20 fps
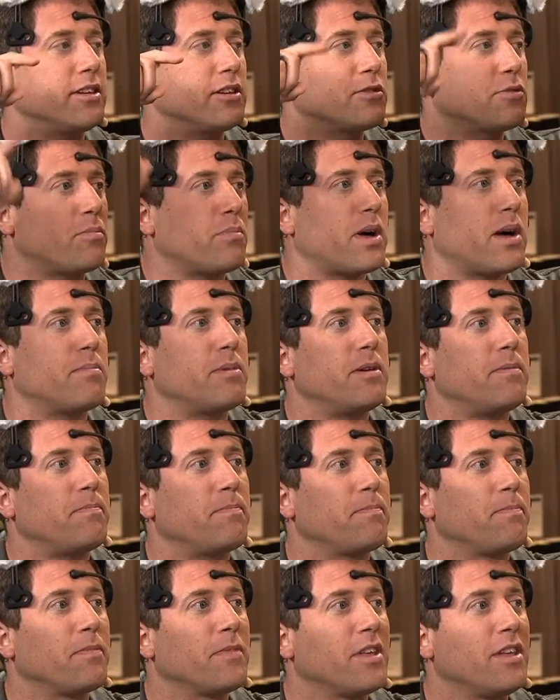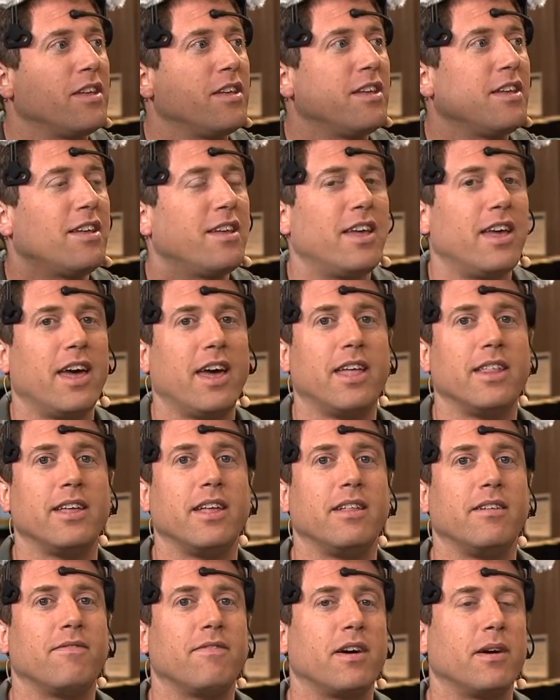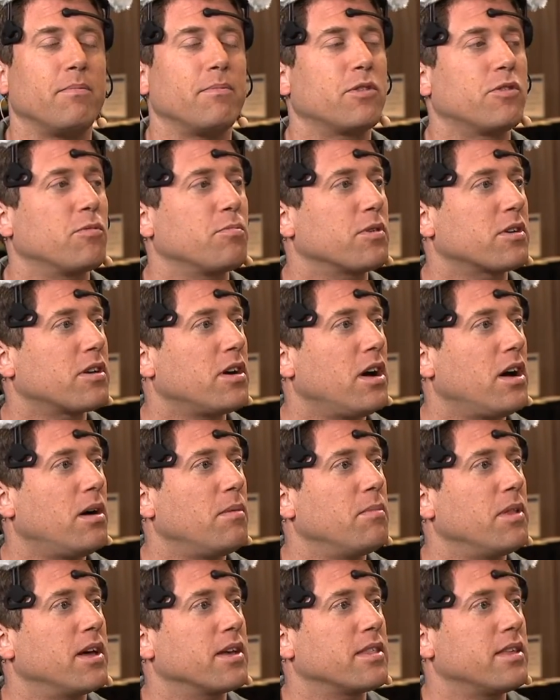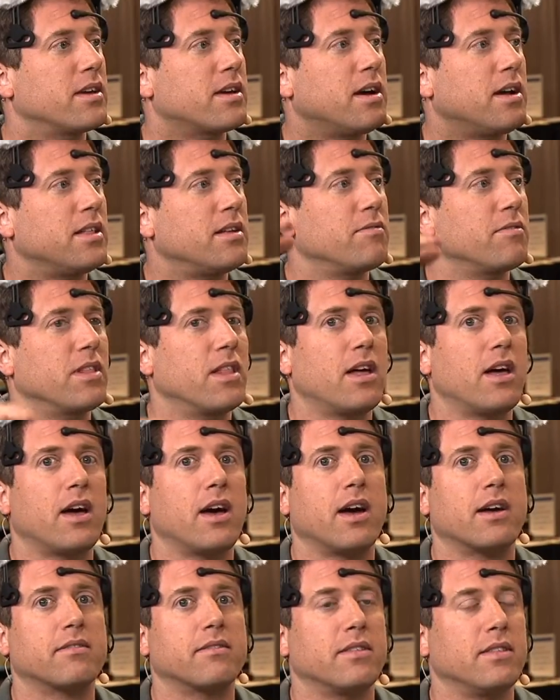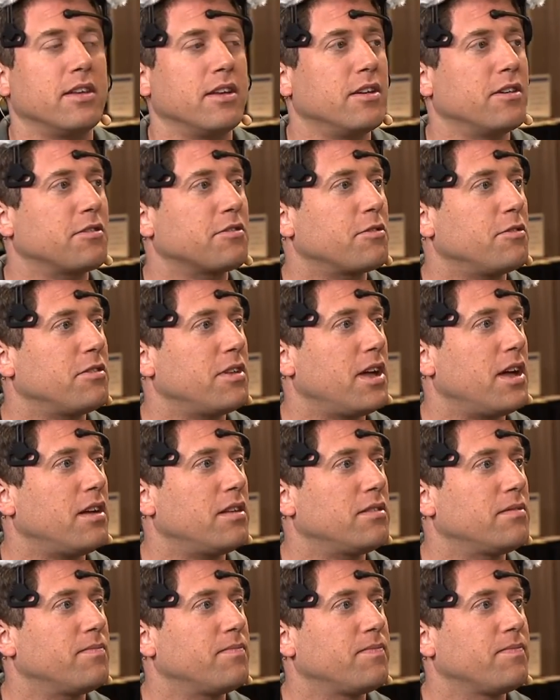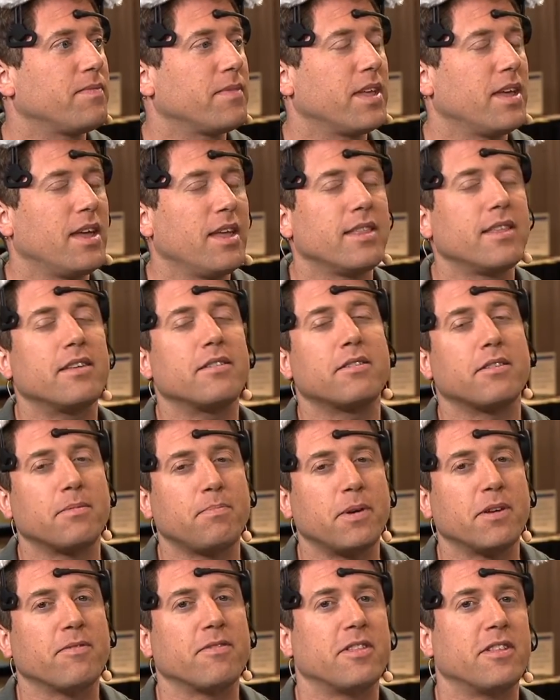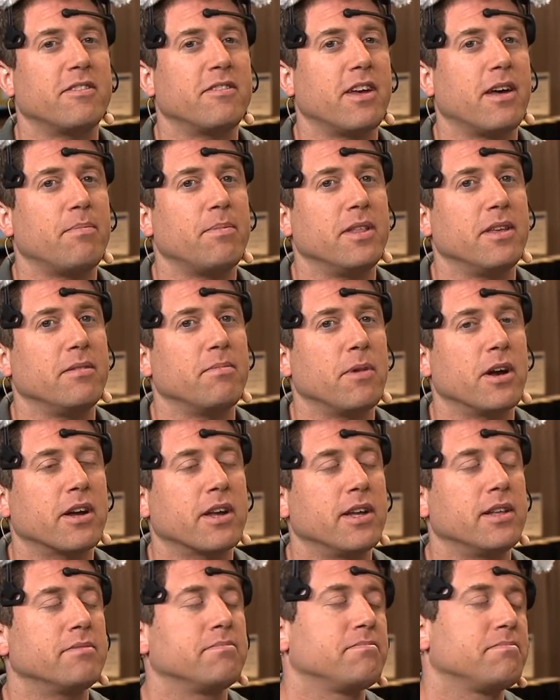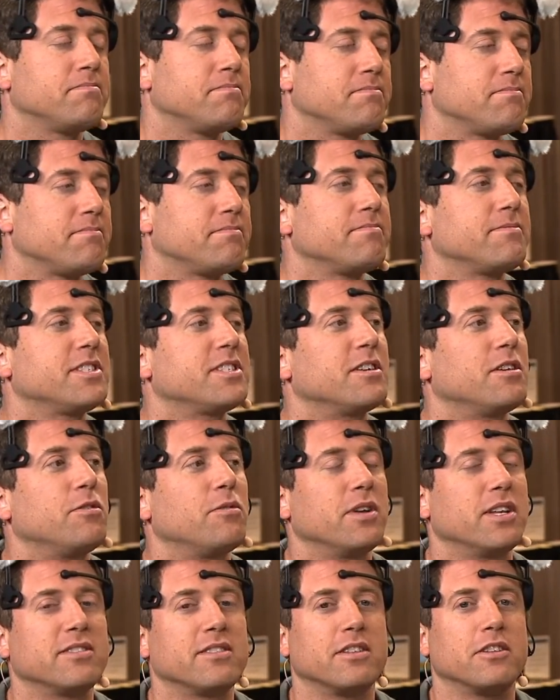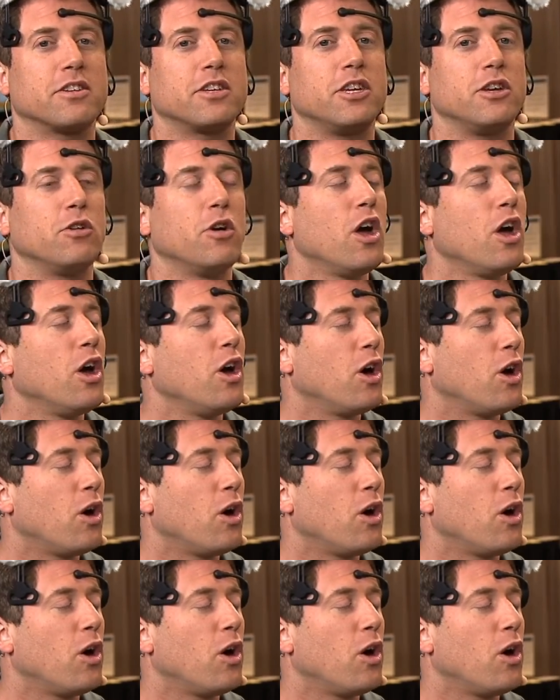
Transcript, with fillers: the ears will pop up. And then if I'm super calm, like they kind of relax and the ears go down. Wow. This is built for the Japanese market. So it's I could cute. certainly